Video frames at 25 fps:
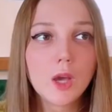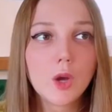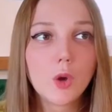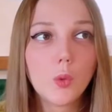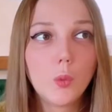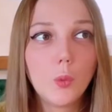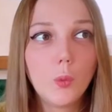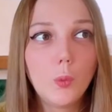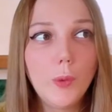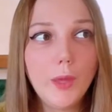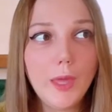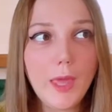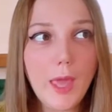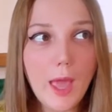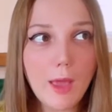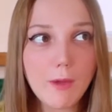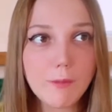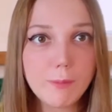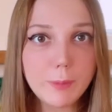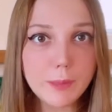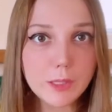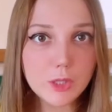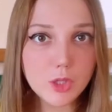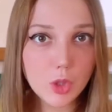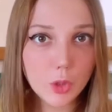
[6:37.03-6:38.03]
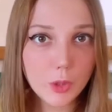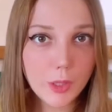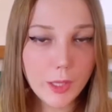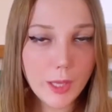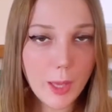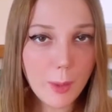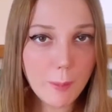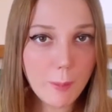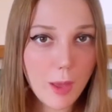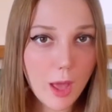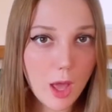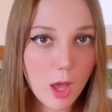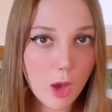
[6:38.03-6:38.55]
We have been talking
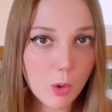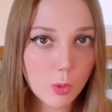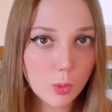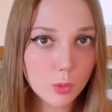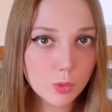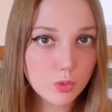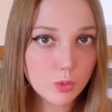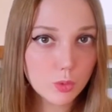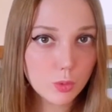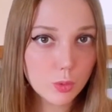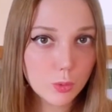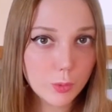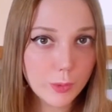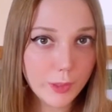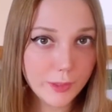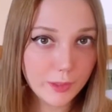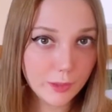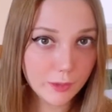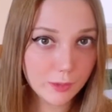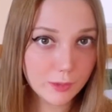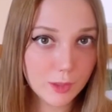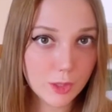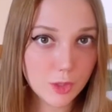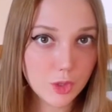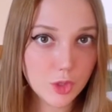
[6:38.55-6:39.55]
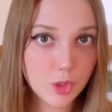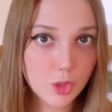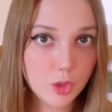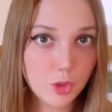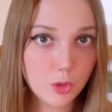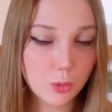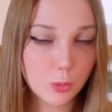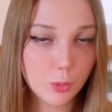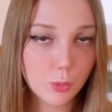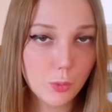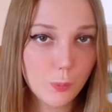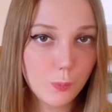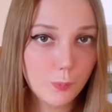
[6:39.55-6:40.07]
about writing task
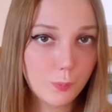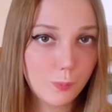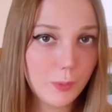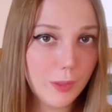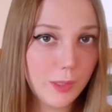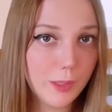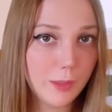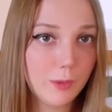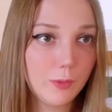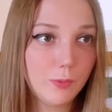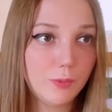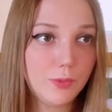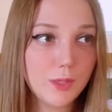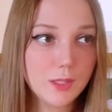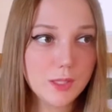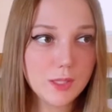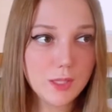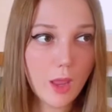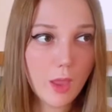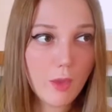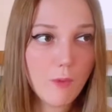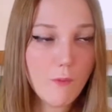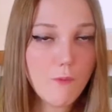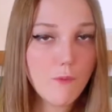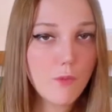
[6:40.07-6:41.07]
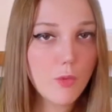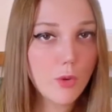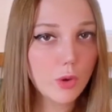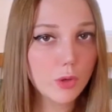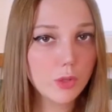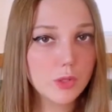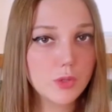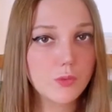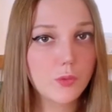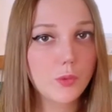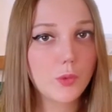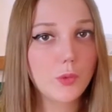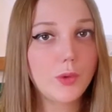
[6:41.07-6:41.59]
2, and the same
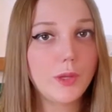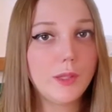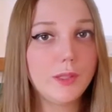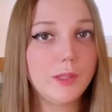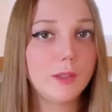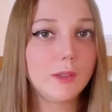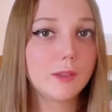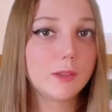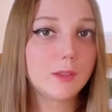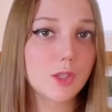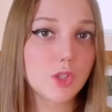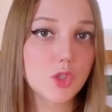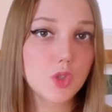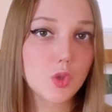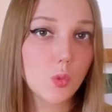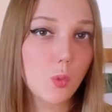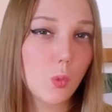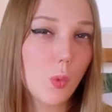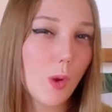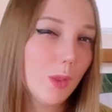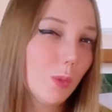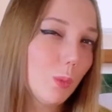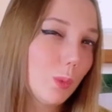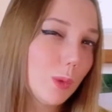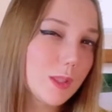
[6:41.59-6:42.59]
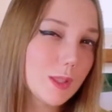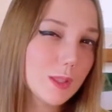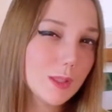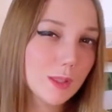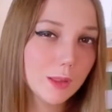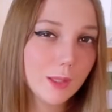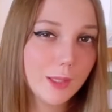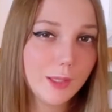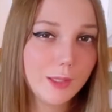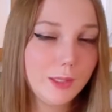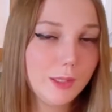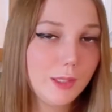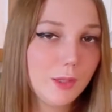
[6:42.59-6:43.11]
works for writing task 1 with
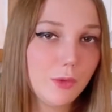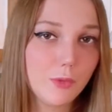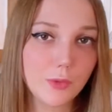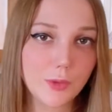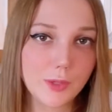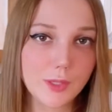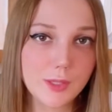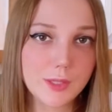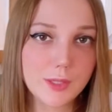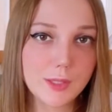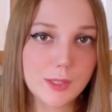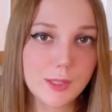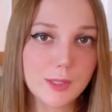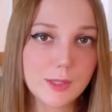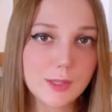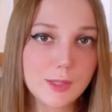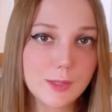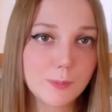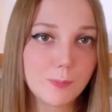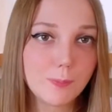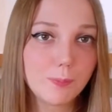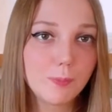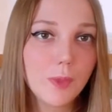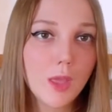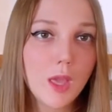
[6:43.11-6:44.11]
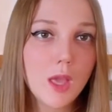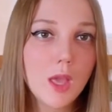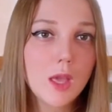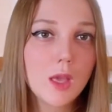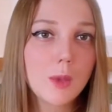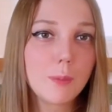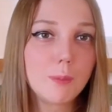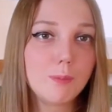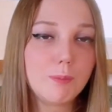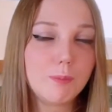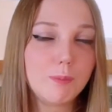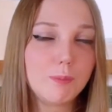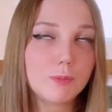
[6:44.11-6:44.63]
slight differences.
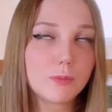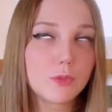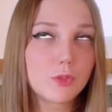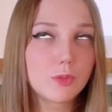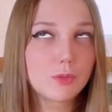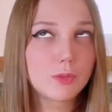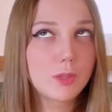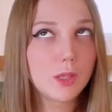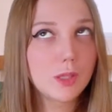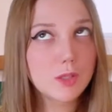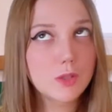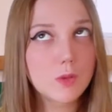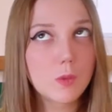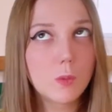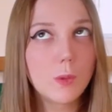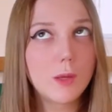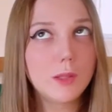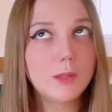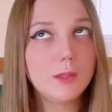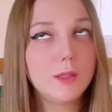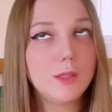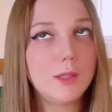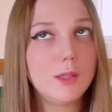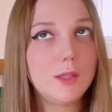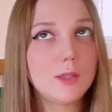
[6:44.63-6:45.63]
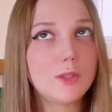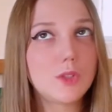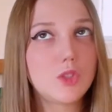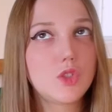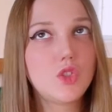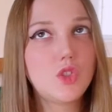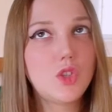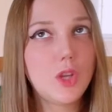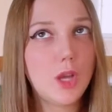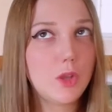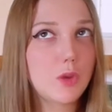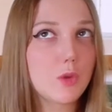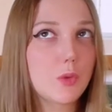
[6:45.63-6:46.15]
Task 1 is
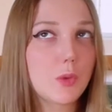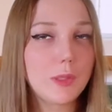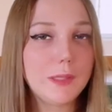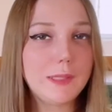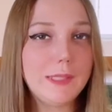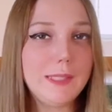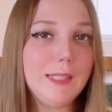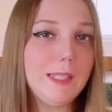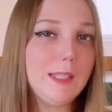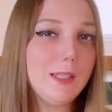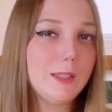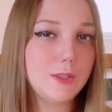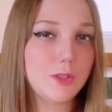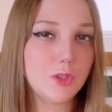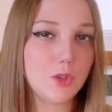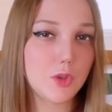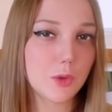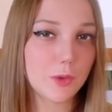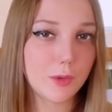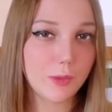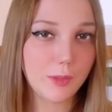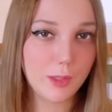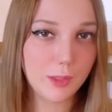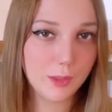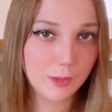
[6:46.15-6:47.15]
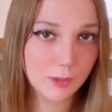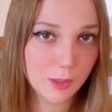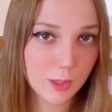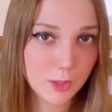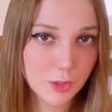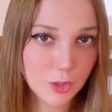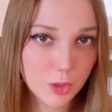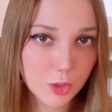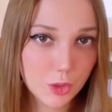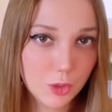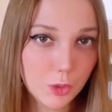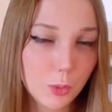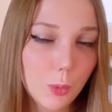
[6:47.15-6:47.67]
generally easier than
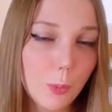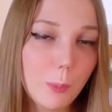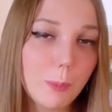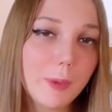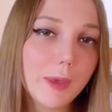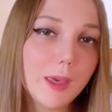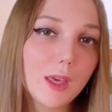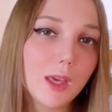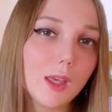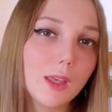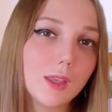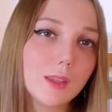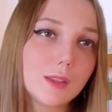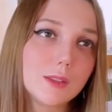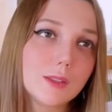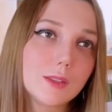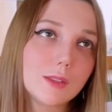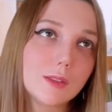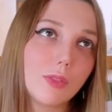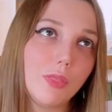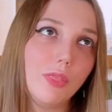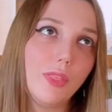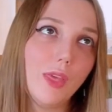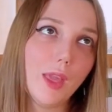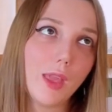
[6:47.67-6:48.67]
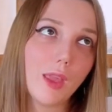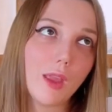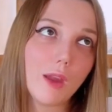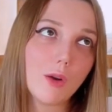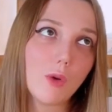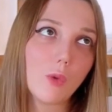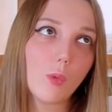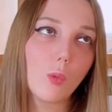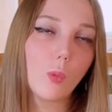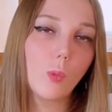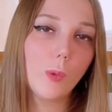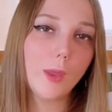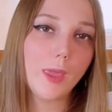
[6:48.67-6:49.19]
task 2 because there
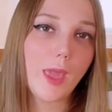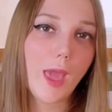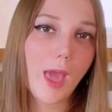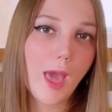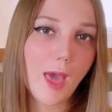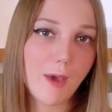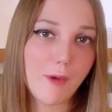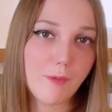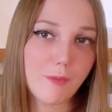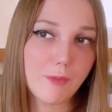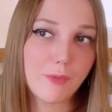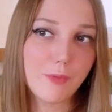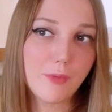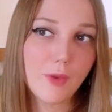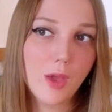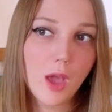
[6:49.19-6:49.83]
we have,